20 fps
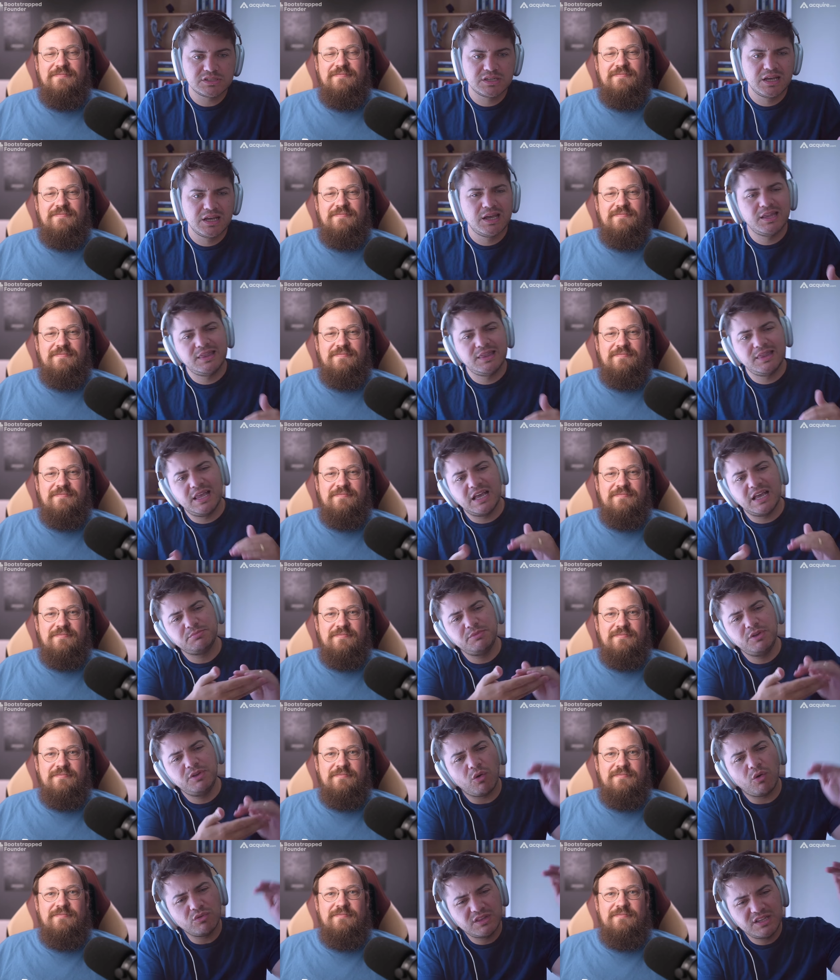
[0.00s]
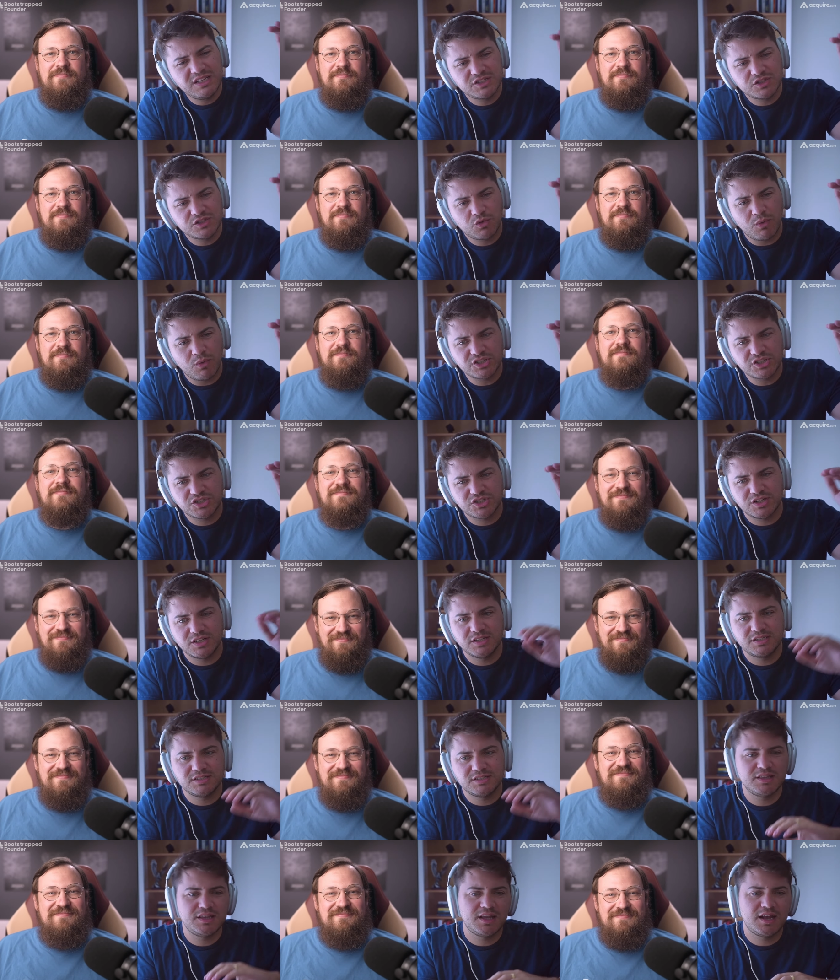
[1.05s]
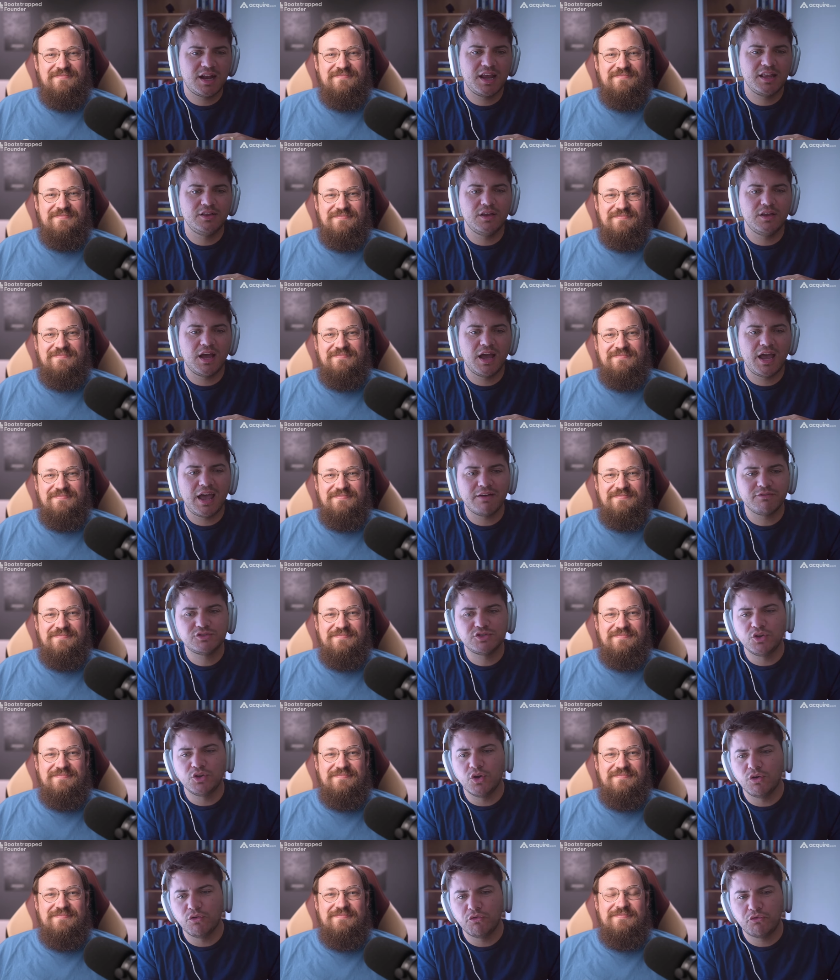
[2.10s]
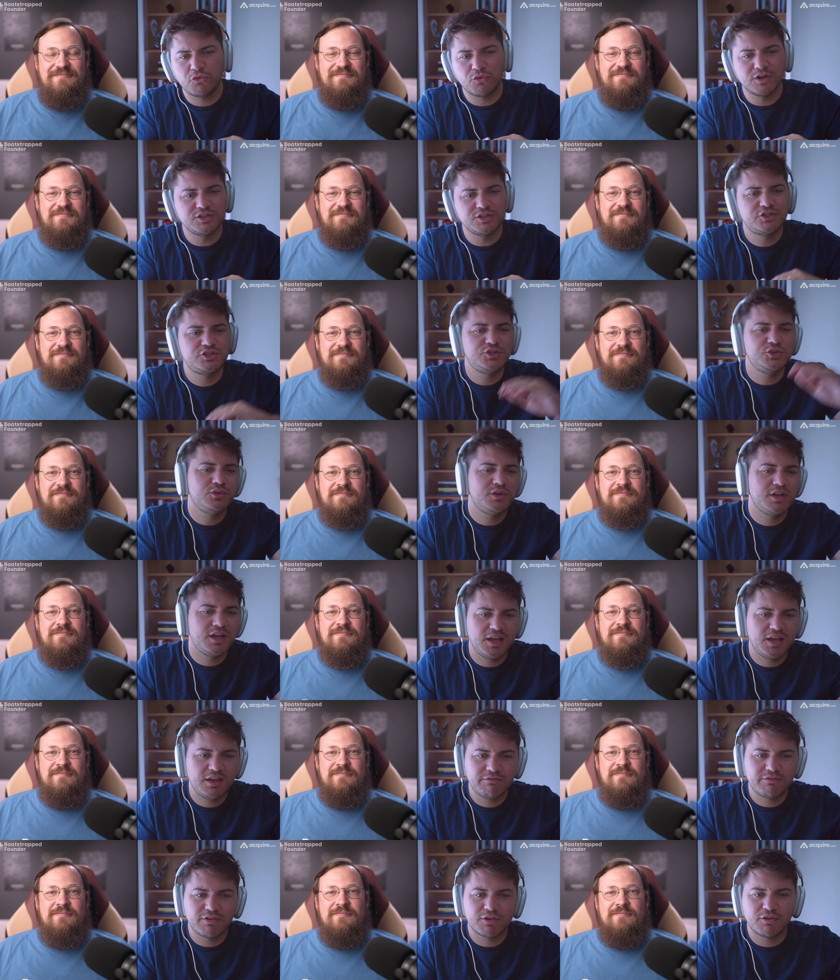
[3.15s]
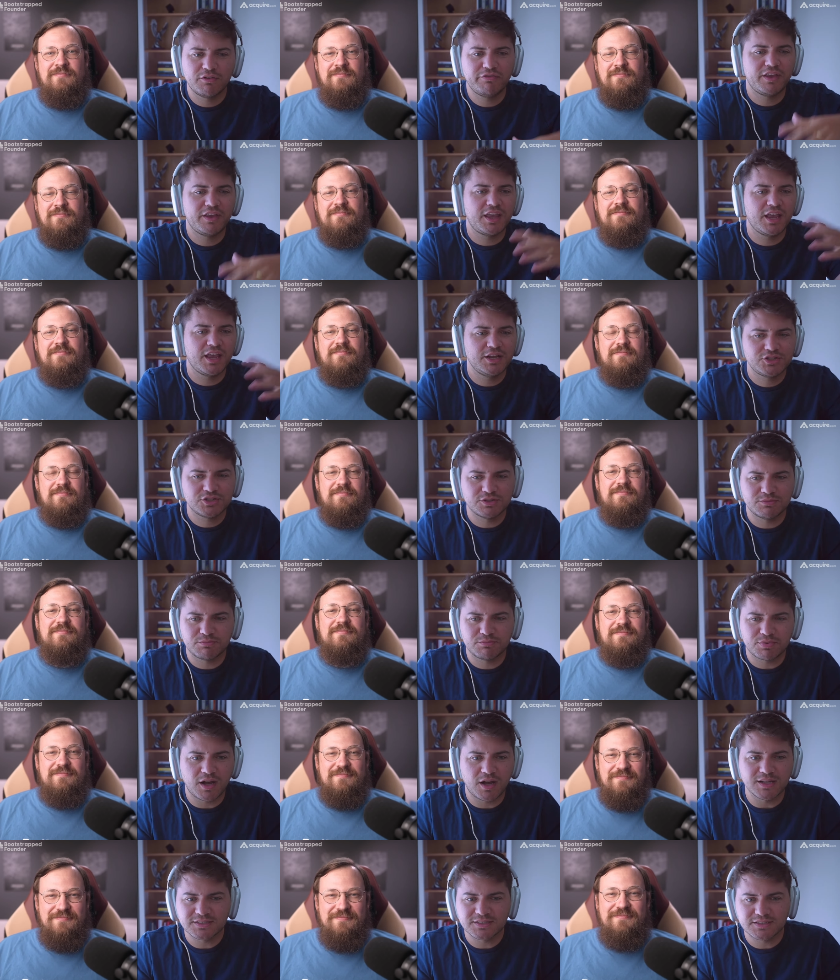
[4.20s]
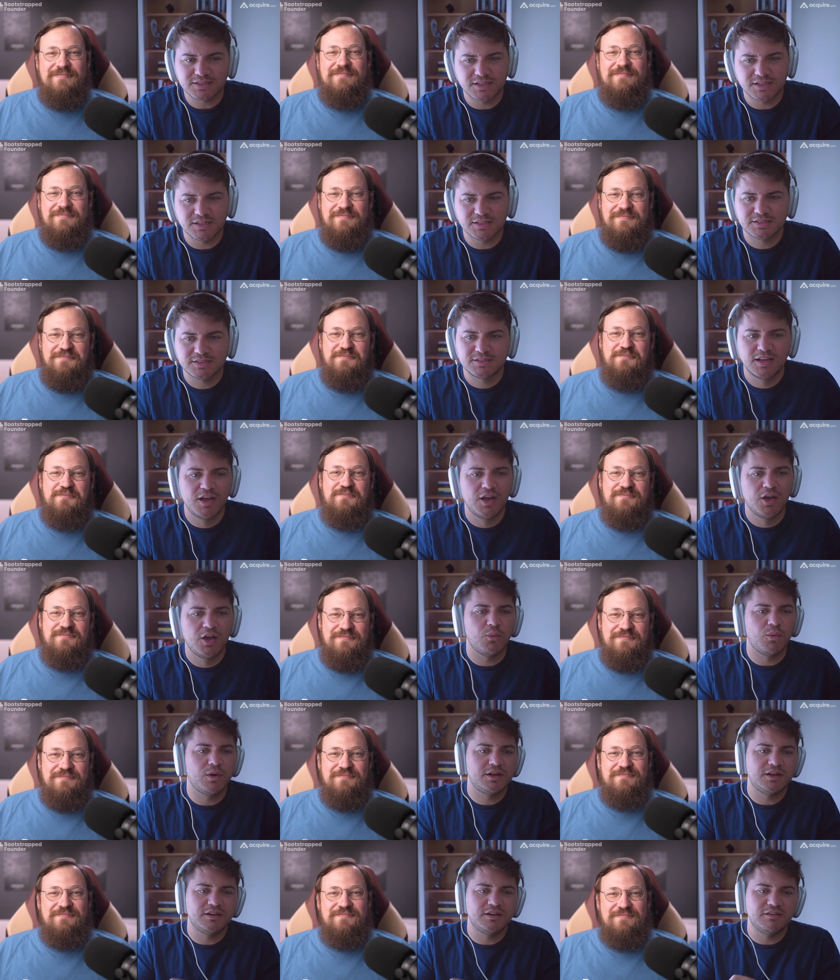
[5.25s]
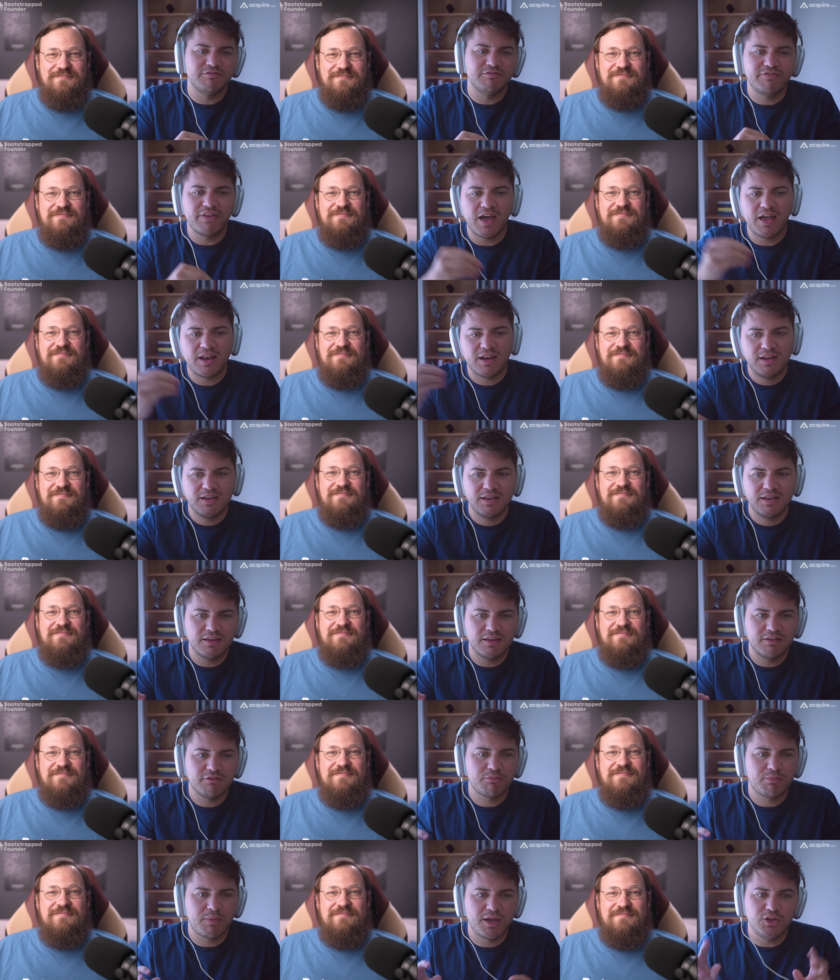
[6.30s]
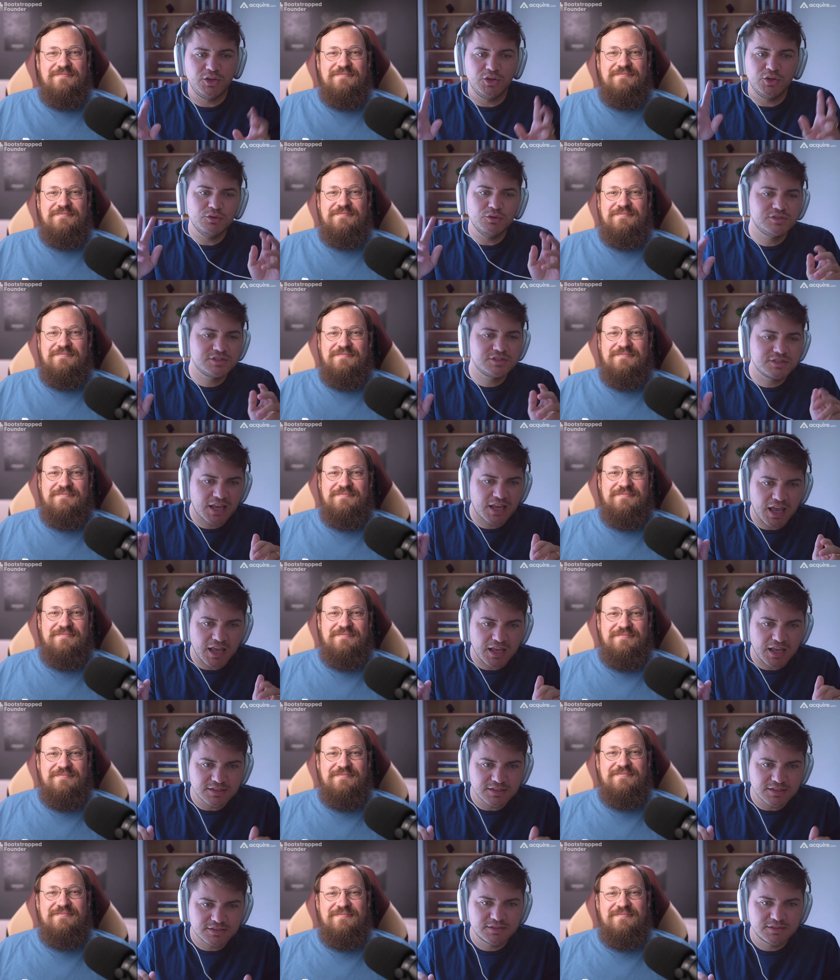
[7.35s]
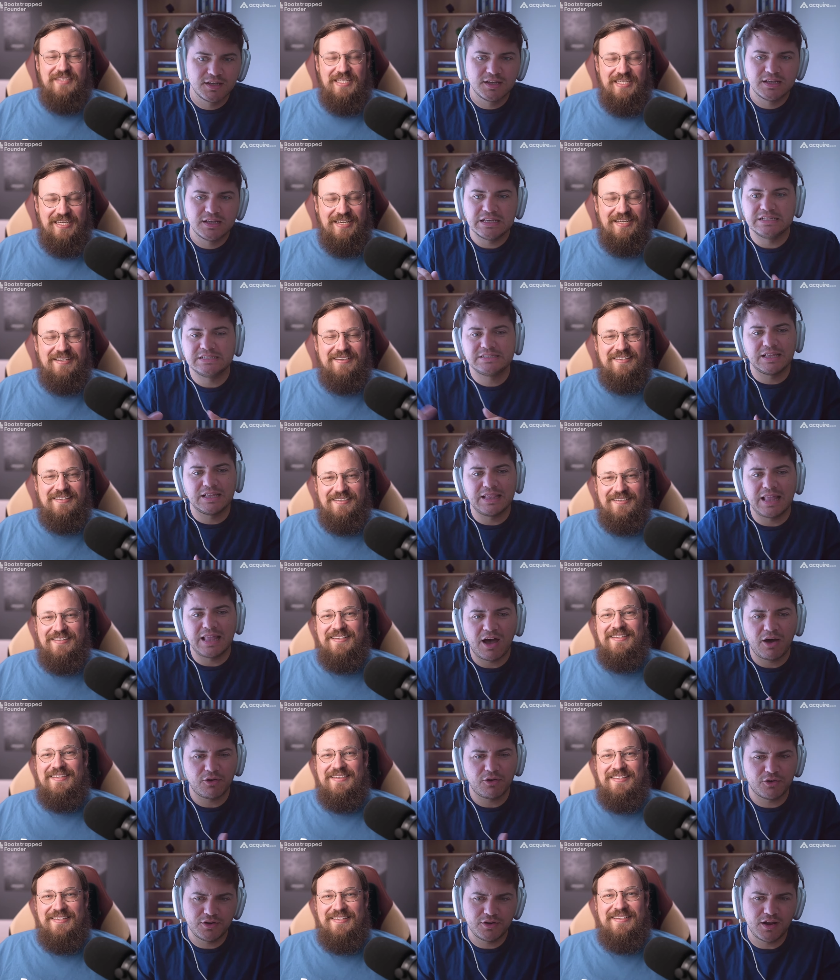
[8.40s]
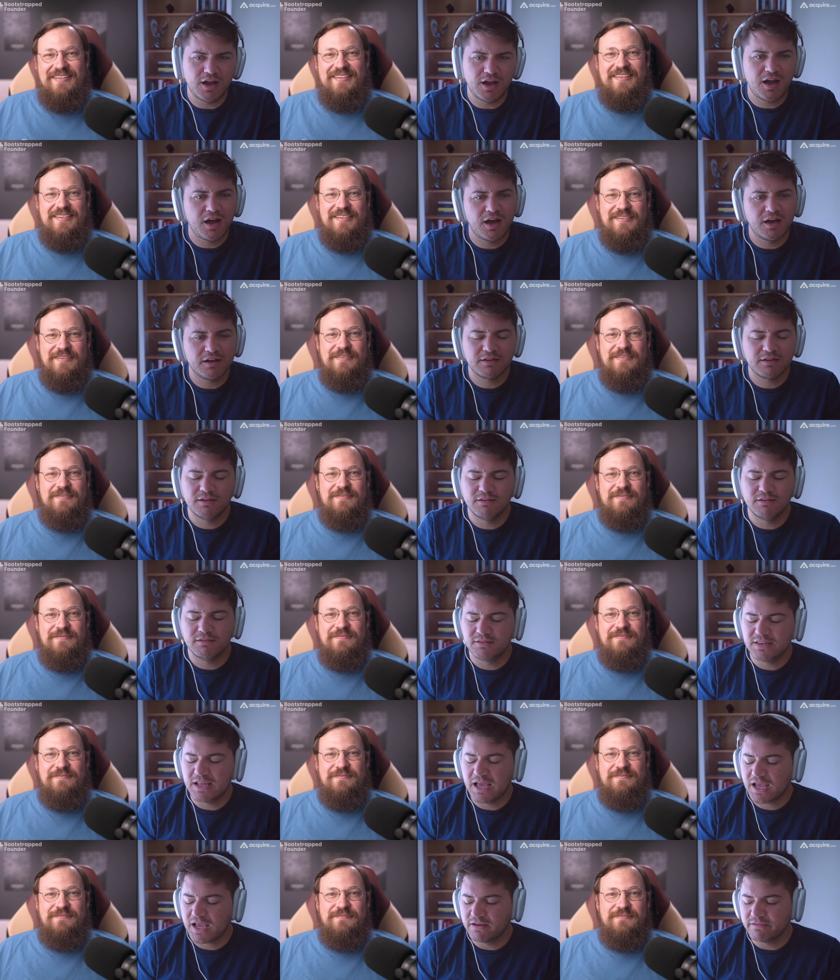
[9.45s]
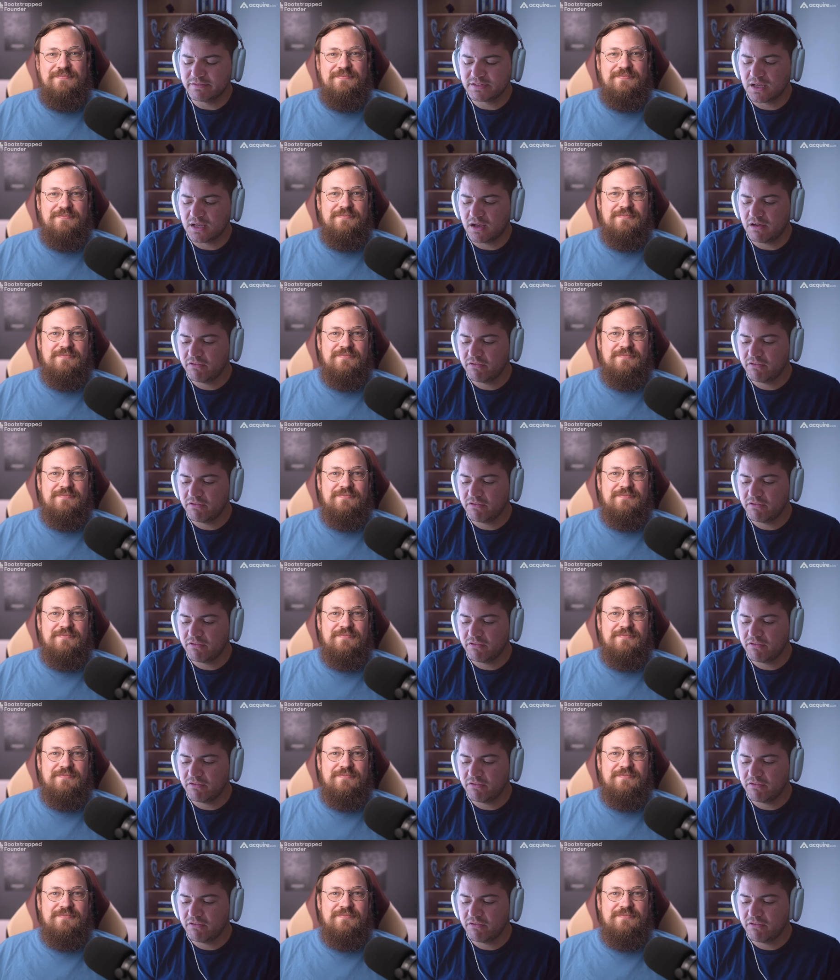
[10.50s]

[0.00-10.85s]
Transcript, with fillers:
Speaker 1: they ask me all these questions. And then I, I have to go through a two day verification process where they're vetting if my use case is allowed or not and that kind of stuff.